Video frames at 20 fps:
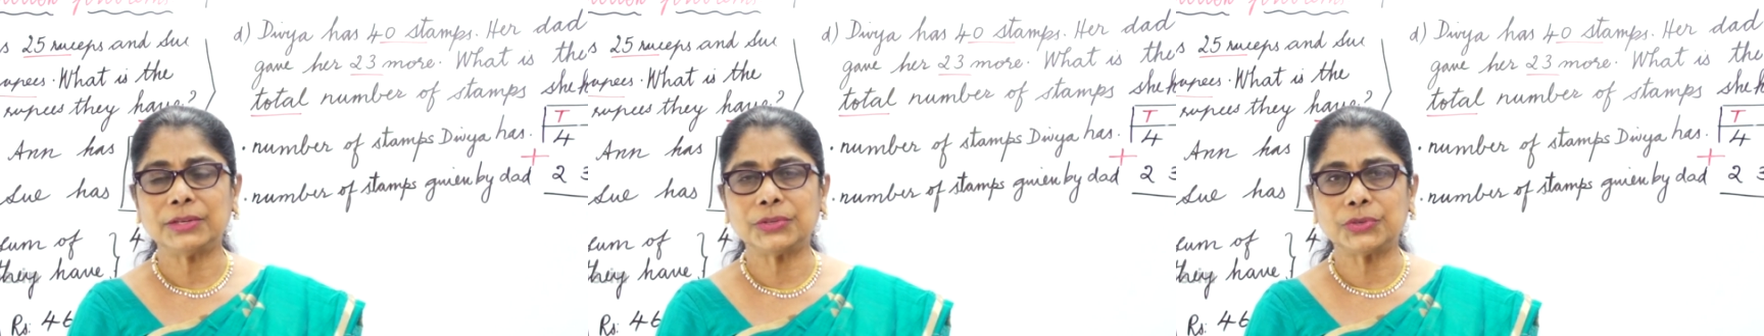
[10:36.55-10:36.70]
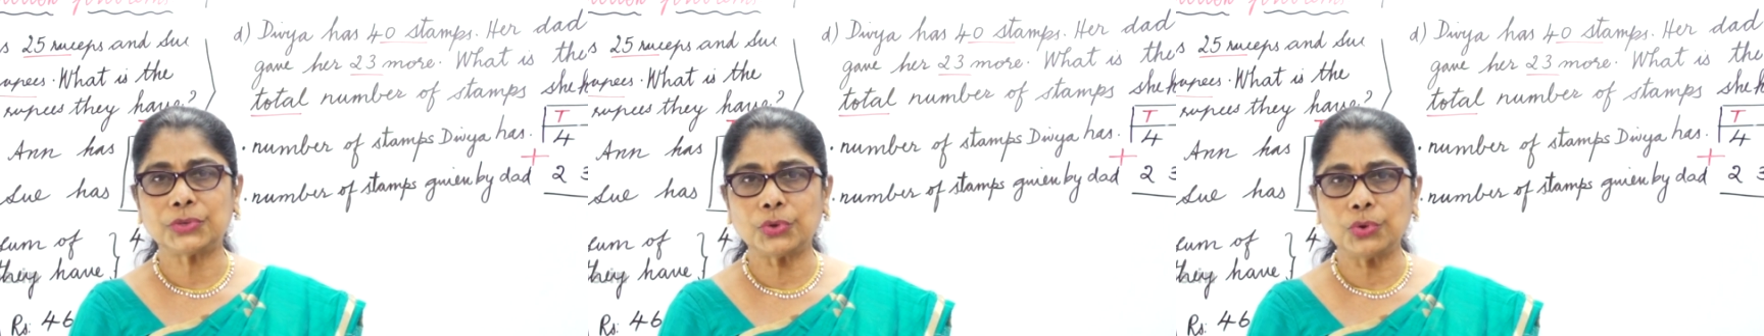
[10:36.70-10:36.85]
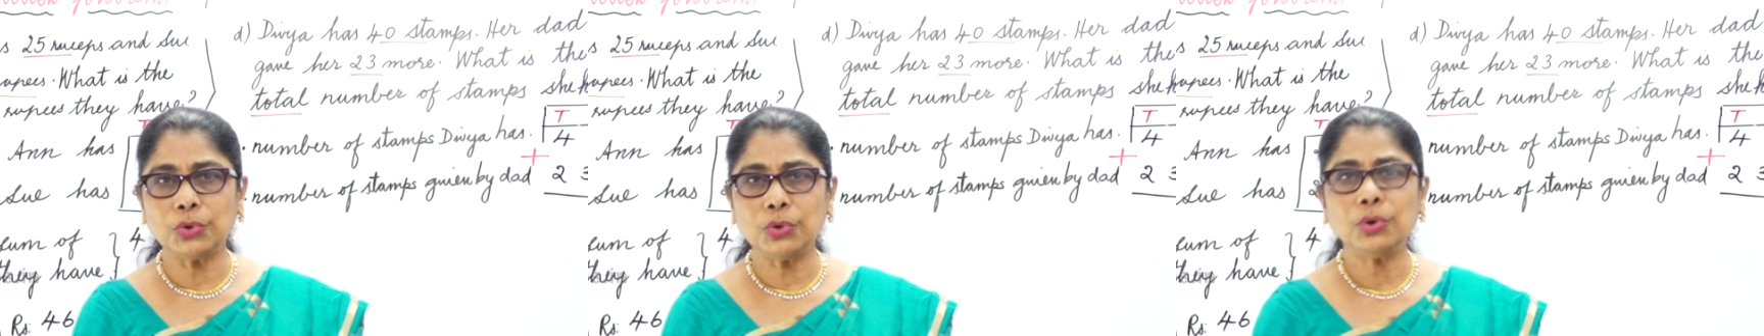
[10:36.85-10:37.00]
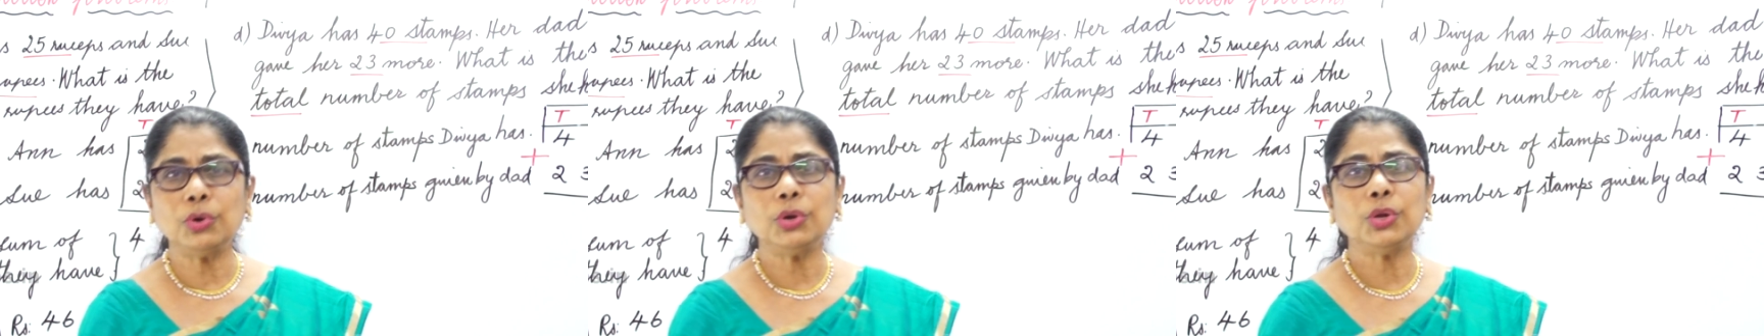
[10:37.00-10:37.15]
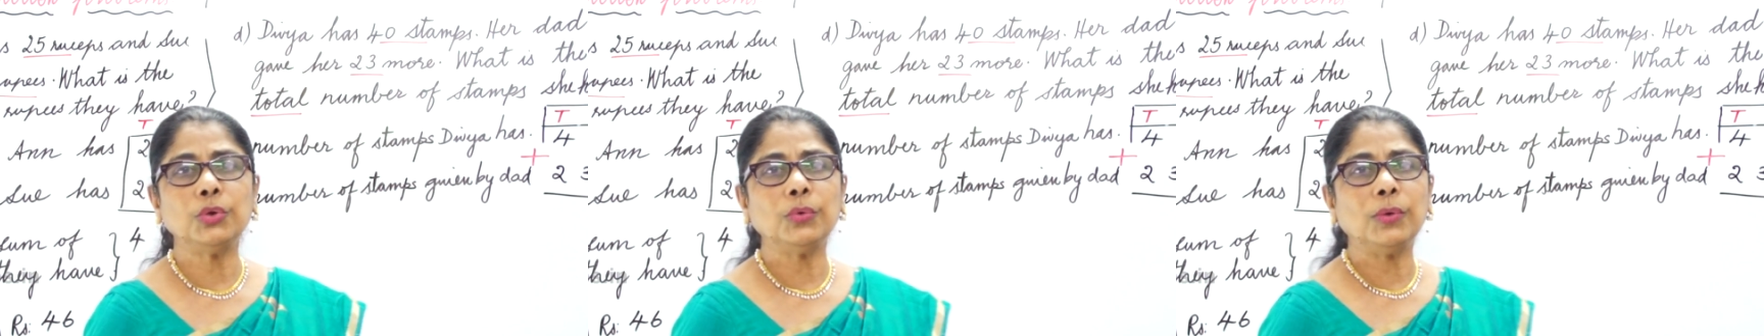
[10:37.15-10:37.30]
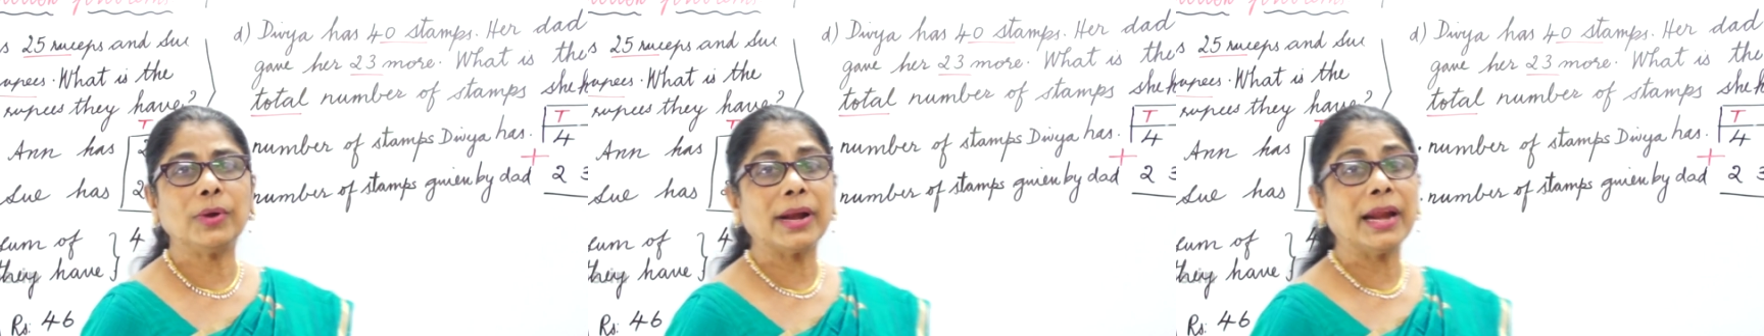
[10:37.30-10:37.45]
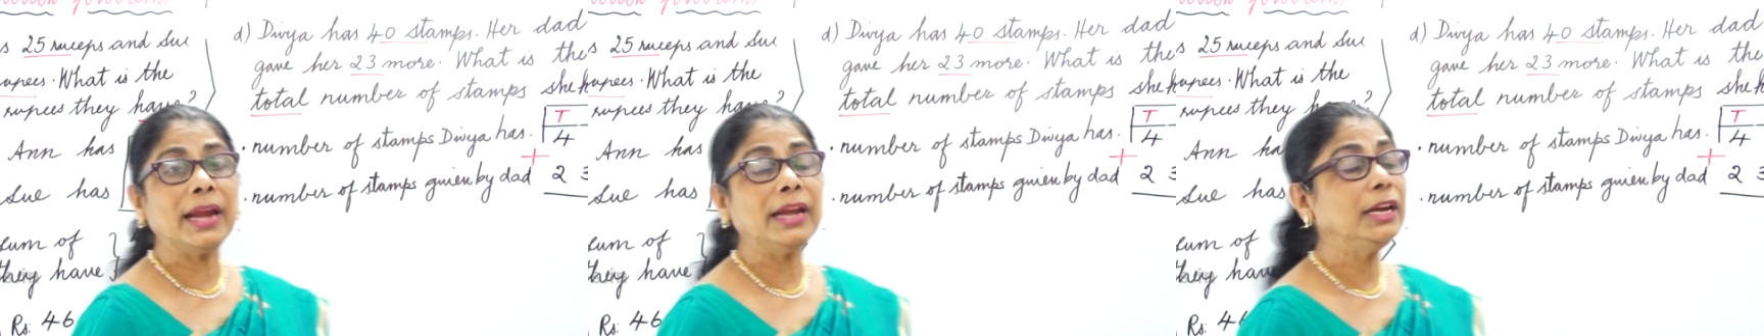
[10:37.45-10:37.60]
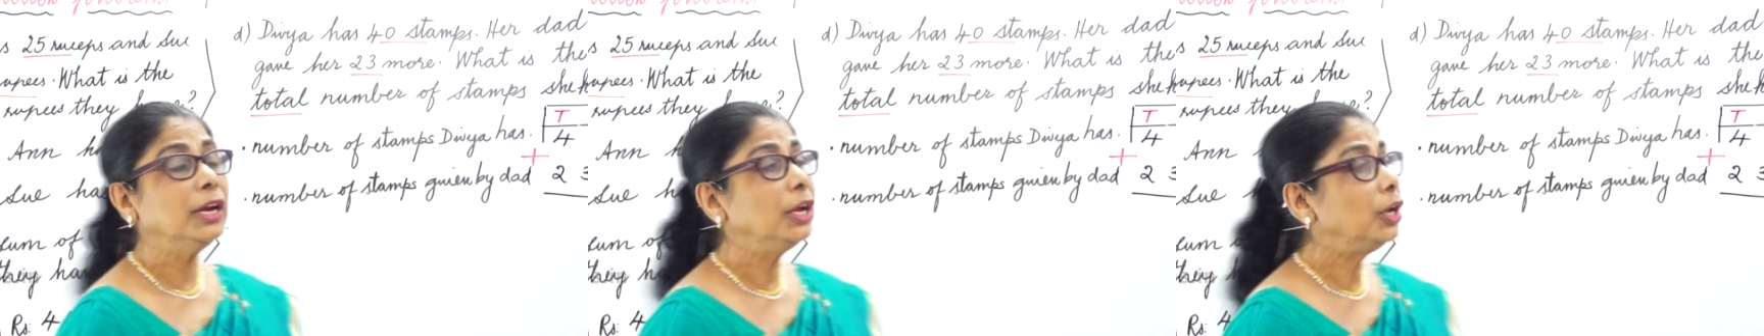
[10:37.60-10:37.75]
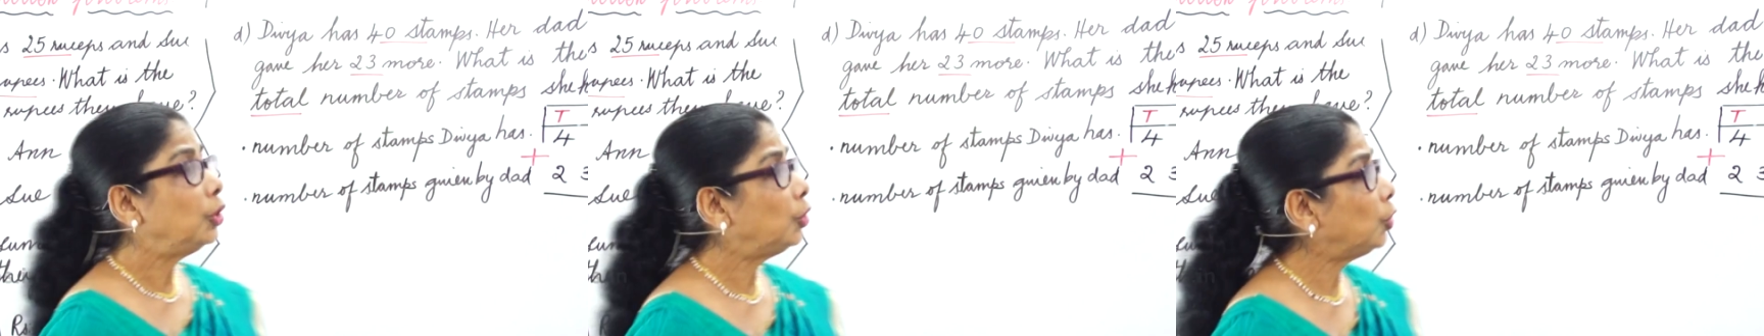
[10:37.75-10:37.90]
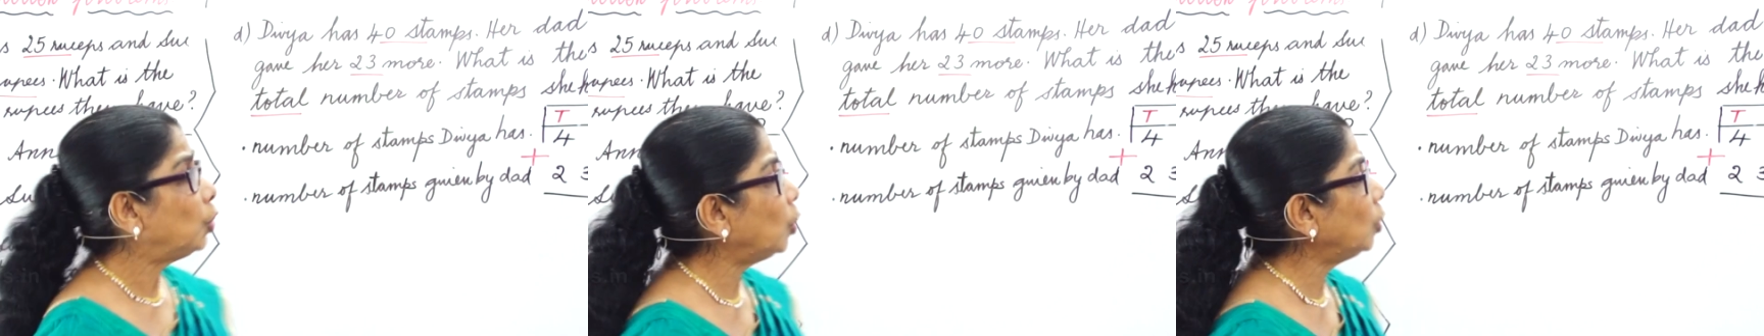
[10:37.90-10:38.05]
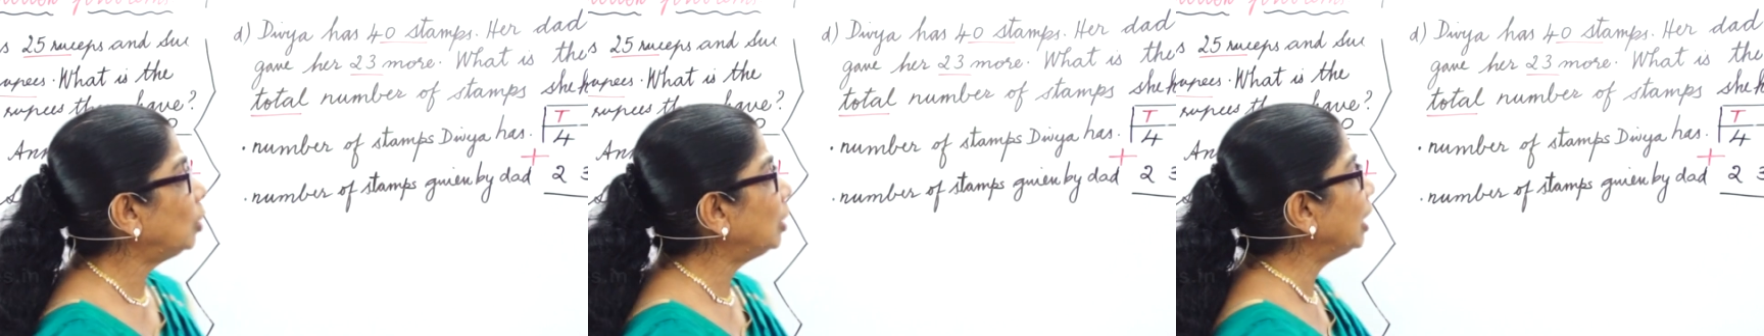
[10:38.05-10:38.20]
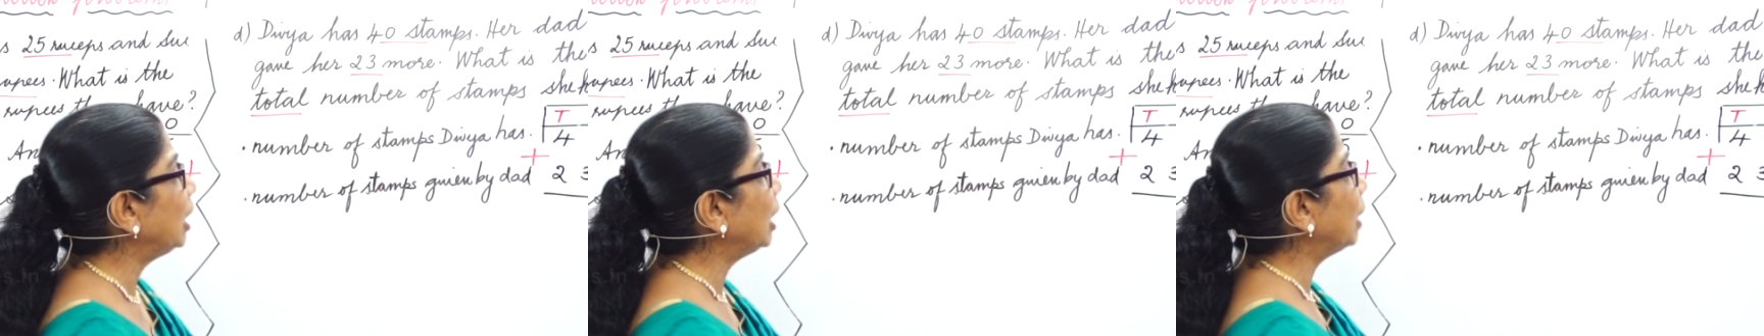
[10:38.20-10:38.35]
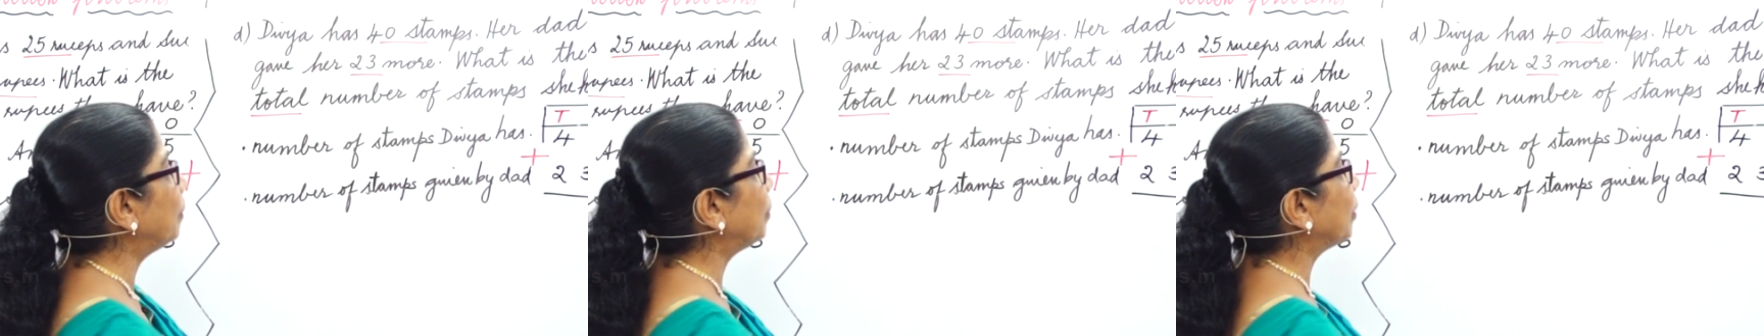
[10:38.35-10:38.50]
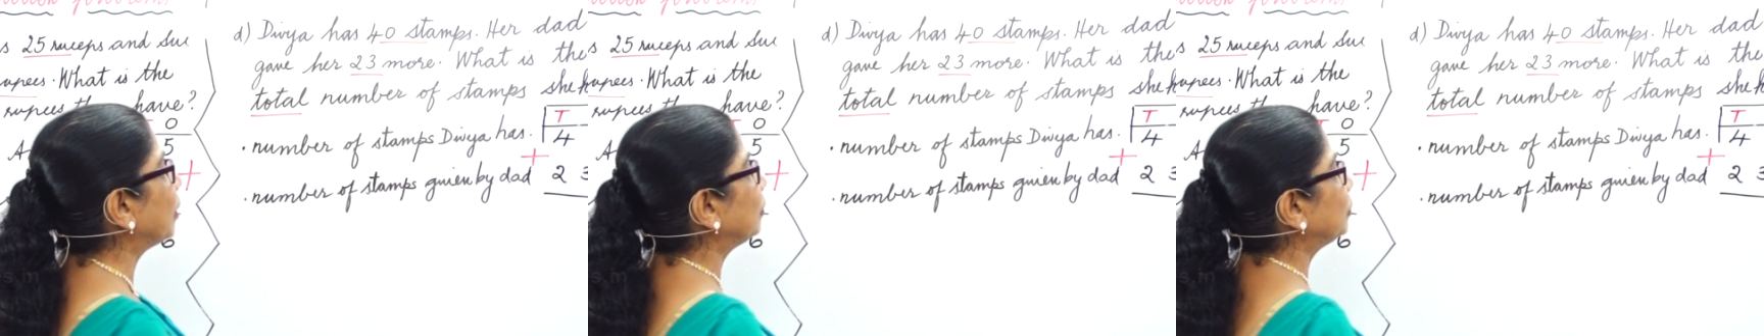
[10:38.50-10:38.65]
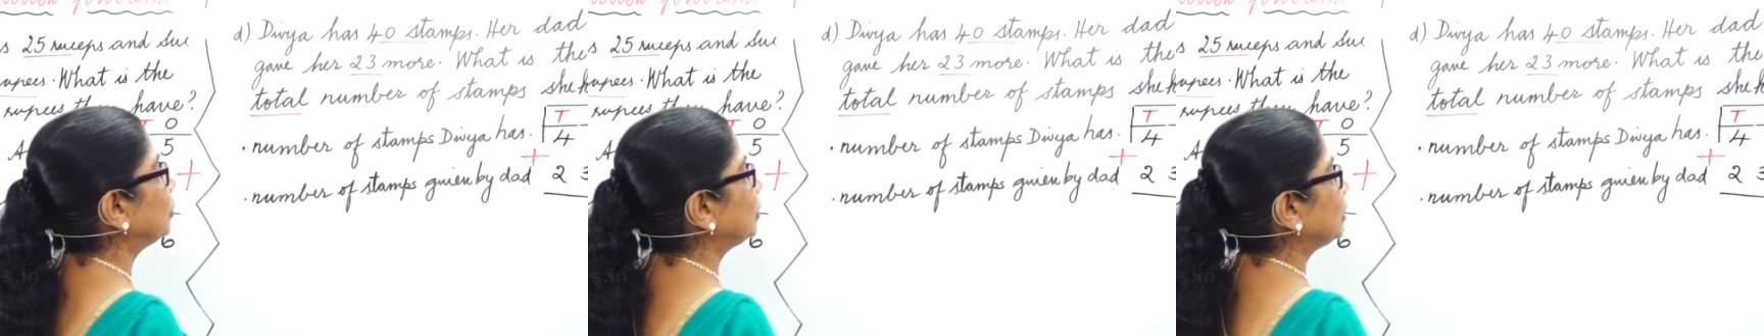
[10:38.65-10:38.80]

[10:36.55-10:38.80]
So, you will write total number of